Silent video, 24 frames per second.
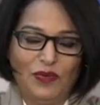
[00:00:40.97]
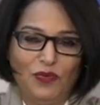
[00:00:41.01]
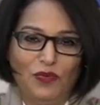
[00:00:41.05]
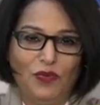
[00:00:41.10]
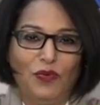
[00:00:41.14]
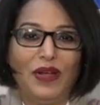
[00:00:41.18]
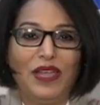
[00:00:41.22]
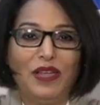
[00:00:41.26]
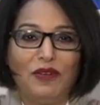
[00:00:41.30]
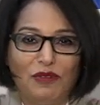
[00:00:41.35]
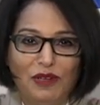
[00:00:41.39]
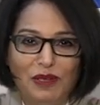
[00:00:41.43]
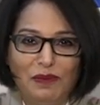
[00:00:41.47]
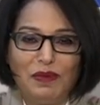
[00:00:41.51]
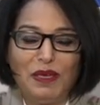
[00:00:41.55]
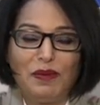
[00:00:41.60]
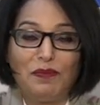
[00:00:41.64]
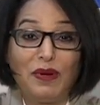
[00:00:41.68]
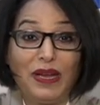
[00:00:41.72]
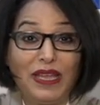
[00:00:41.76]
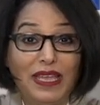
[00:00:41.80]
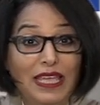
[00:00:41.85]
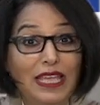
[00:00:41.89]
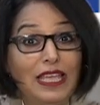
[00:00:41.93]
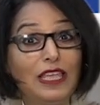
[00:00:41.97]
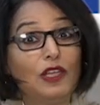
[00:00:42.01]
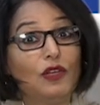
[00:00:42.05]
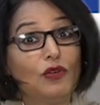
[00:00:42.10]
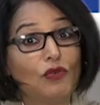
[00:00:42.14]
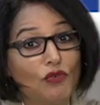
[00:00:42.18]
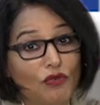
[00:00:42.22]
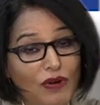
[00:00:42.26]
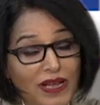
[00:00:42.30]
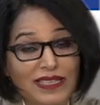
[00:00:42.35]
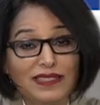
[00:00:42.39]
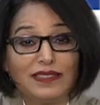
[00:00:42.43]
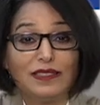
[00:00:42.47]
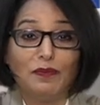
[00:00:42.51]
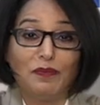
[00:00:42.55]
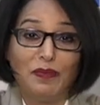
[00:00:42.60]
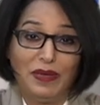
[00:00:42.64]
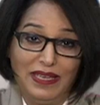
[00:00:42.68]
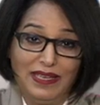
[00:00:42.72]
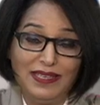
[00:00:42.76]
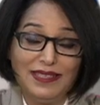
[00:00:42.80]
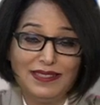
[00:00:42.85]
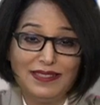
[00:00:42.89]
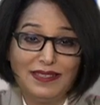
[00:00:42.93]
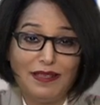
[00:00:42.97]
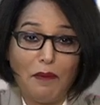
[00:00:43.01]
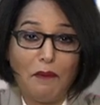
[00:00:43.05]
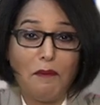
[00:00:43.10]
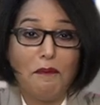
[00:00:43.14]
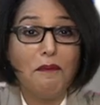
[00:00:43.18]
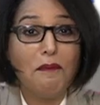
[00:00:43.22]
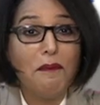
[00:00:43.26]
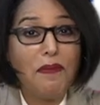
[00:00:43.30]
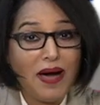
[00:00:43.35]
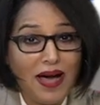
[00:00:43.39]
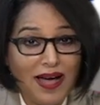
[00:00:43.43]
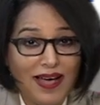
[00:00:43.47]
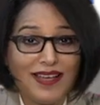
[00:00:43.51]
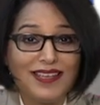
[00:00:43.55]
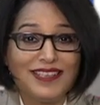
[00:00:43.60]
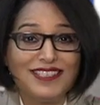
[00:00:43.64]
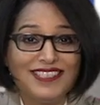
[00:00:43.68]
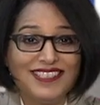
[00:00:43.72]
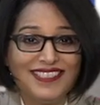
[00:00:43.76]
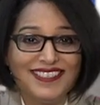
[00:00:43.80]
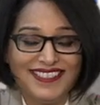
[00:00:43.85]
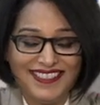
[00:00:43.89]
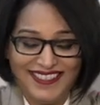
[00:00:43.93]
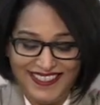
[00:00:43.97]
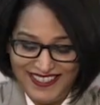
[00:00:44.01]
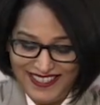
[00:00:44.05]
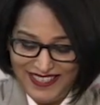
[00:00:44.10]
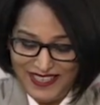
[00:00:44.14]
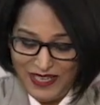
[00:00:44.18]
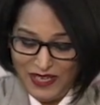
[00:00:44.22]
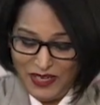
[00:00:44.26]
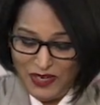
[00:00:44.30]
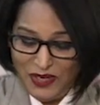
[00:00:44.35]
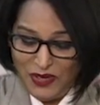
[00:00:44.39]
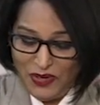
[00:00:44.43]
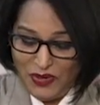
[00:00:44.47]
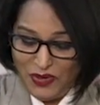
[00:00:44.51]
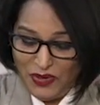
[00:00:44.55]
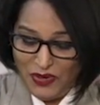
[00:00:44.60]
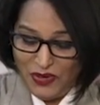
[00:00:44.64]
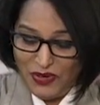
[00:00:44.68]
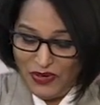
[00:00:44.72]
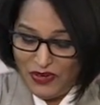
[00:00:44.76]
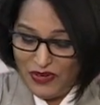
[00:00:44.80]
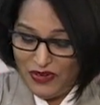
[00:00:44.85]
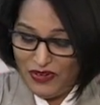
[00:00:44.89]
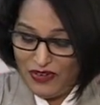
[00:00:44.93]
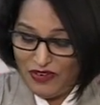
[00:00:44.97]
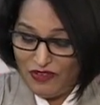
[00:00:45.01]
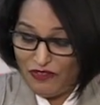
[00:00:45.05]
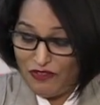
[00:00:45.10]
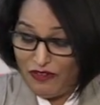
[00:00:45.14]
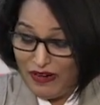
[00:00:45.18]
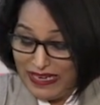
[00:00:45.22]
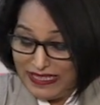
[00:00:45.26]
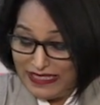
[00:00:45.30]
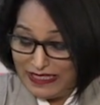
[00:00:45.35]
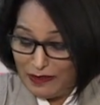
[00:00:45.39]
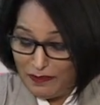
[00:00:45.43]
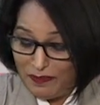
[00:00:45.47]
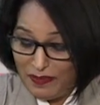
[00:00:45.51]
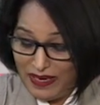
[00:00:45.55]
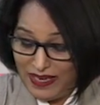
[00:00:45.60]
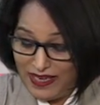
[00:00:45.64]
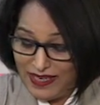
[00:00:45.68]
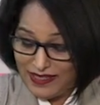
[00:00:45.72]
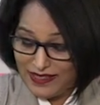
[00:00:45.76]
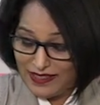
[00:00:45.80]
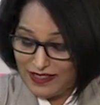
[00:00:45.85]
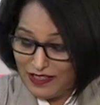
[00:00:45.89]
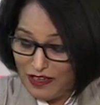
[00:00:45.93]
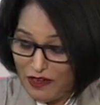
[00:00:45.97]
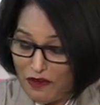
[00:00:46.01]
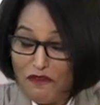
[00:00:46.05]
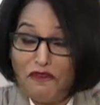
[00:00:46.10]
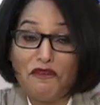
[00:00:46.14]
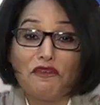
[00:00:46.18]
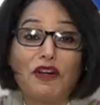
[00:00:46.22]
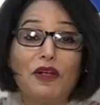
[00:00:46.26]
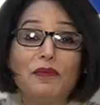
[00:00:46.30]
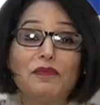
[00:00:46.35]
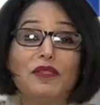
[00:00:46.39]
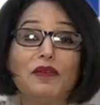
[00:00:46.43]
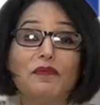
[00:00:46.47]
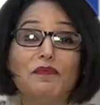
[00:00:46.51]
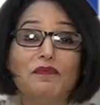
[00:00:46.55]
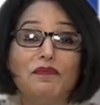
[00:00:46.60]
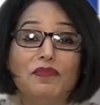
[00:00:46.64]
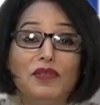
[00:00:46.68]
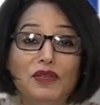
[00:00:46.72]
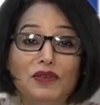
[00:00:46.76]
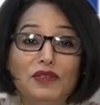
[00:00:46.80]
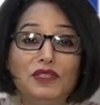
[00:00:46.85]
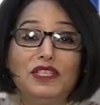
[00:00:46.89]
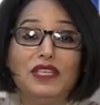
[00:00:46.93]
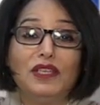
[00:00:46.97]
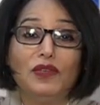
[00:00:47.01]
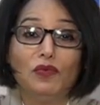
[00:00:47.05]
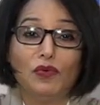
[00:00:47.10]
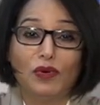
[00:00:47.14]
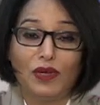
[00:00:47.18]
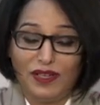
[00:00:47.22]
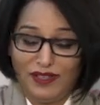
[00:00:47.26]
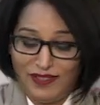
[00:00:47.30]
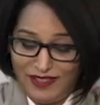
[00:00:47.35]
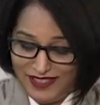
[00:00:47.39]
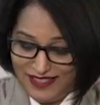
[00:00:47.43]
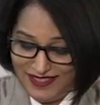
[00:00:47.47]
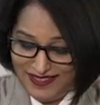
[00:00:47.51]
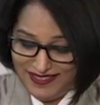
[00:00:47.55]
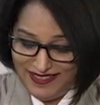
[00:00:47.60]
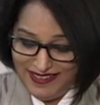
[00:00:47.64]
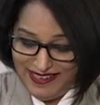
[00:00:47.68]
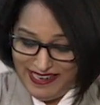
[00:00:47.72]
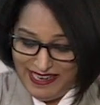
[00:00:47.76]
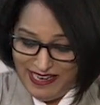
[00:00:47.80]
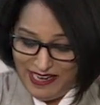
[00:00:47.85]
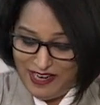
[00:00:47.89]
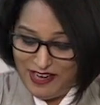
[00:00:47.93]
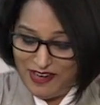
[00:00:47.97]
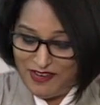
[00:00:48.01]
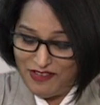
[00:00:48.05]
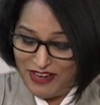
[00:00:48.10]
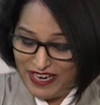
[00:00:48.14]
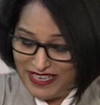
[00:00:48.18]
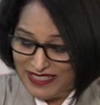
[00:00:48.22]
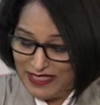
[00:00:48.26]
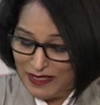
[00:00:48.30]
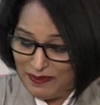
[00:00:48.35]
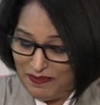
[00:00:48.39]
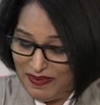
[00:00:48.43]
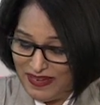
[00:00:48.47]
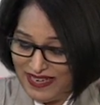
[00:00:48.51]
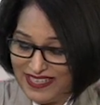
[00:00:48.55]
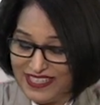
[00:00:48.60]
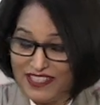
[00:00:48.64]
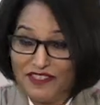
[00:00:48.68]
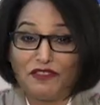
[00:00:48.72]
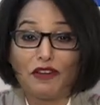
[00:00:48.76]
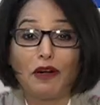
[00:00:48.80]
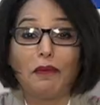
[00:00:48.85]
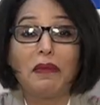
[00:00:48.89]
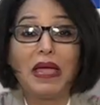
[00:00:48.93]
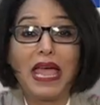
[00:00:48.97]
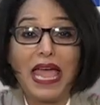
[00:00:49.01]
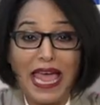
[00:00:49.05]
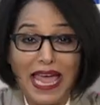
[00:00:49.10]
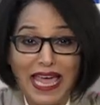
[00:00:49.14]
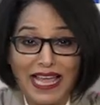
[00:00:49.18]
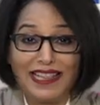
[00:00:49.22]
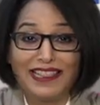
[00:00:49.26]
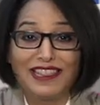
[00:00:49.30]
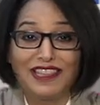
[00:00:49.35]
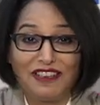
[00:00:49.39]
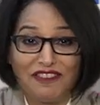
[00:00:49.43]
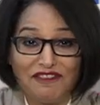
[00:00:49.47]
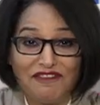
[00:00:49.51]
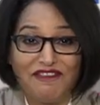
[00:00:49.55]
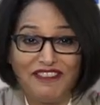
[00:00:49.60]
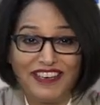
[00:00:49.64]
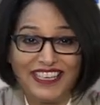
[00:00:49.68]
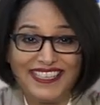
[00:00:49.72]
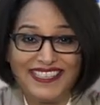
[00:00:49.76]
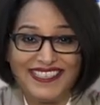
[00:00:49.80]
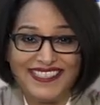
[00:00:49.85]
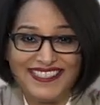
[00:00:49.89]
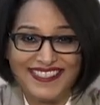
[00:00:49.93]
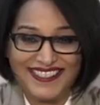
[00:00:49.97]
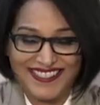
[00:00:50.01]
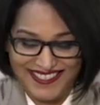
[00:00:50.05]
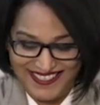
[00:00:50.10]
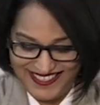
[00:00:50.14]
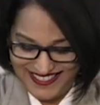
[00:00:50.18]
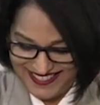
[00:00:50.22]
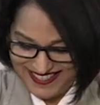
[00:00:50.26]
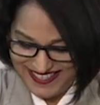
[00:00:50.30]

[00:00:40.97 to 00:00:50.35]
We will be bringing you recipes, but recipes from the beauty world, recipes from health and fitness,